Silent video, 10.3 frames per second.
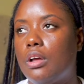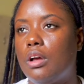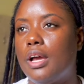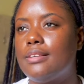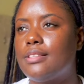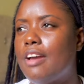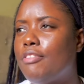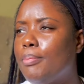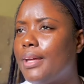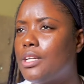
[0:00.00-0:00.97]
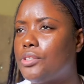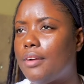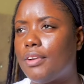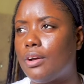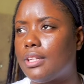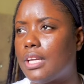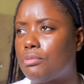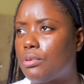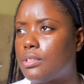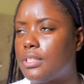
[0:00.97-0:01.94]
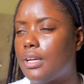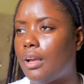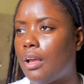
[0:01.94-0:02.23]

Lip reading: Is everybody driving on that road today?